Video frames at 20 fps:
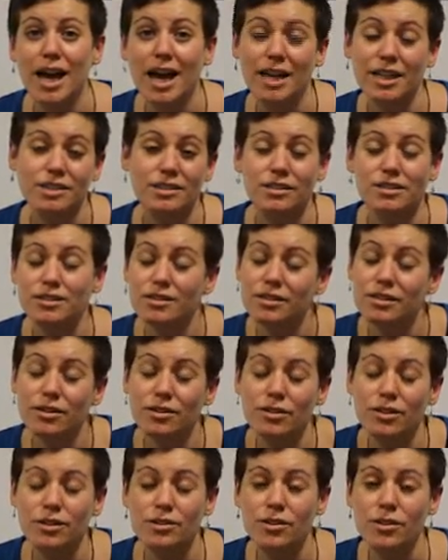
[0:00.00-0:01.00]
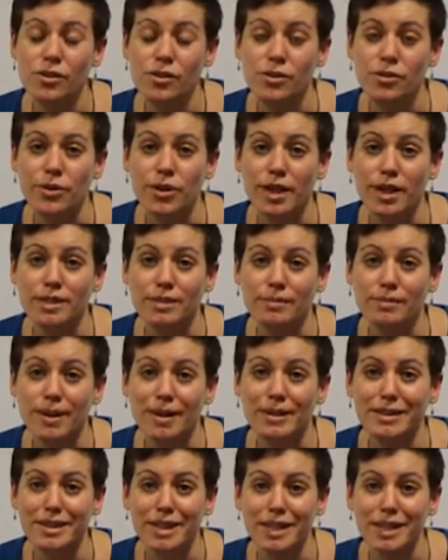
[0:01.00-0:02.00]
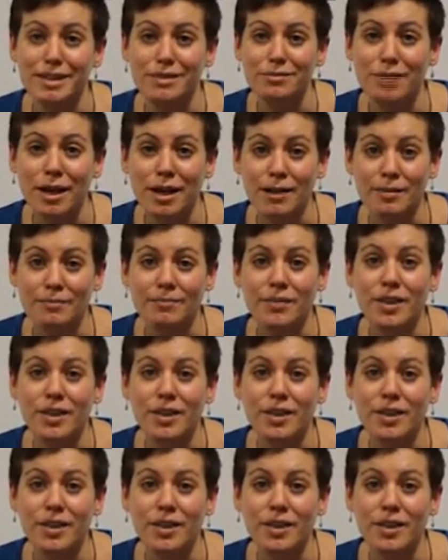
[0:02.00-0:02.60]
and on through their supply chain as well.